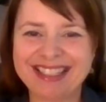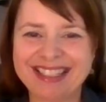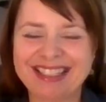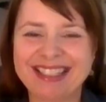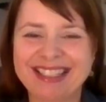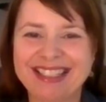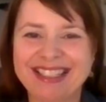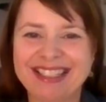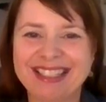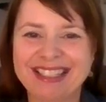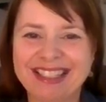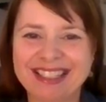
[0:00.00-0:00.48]

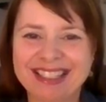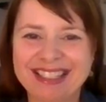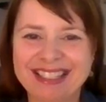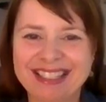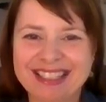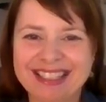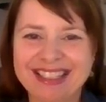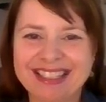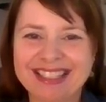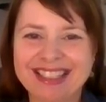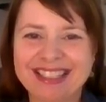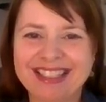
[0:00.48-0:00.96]

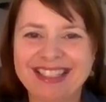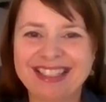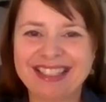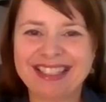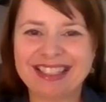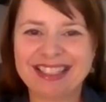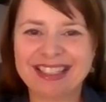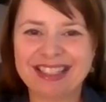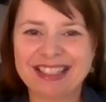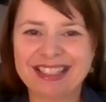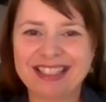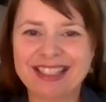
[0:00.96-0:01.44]

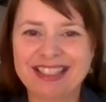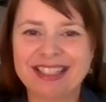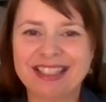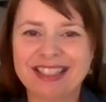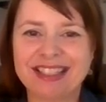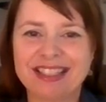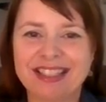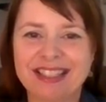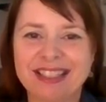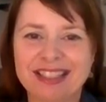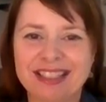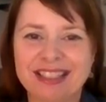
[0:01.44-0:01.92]

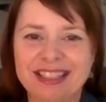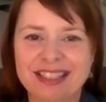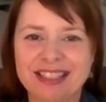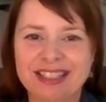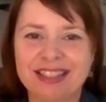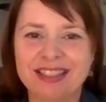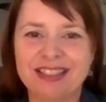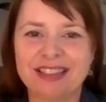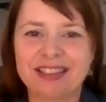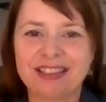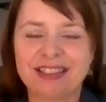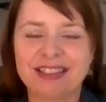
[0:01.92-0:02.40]

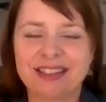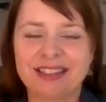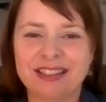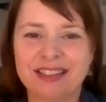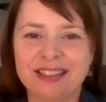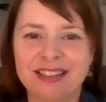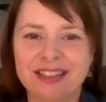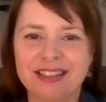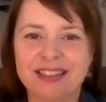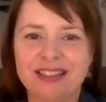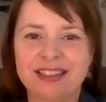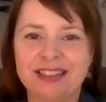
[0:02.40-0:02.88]

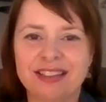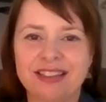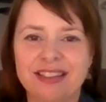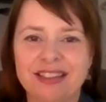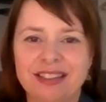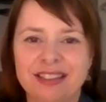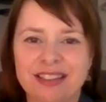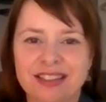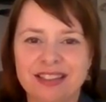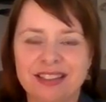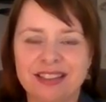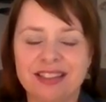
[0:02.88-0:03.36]

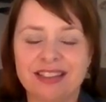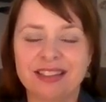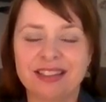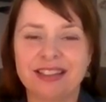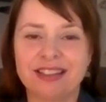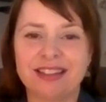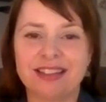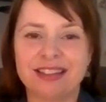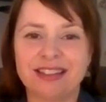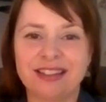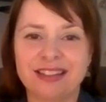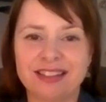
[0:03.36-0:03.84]

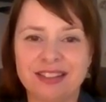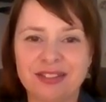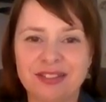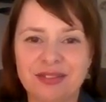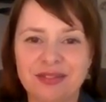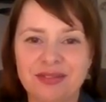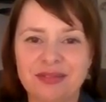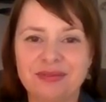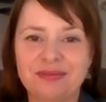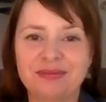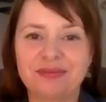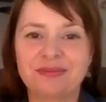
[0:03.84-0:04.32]

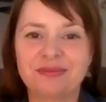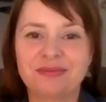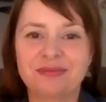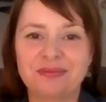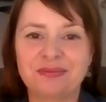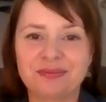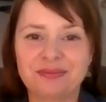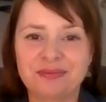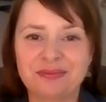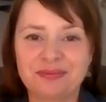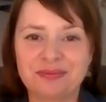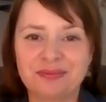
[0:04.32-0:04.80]

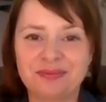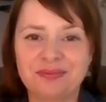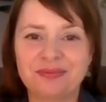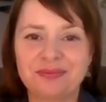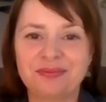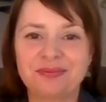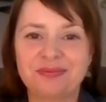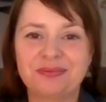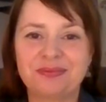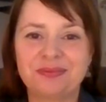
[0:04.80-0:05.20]
This person isn't speaking.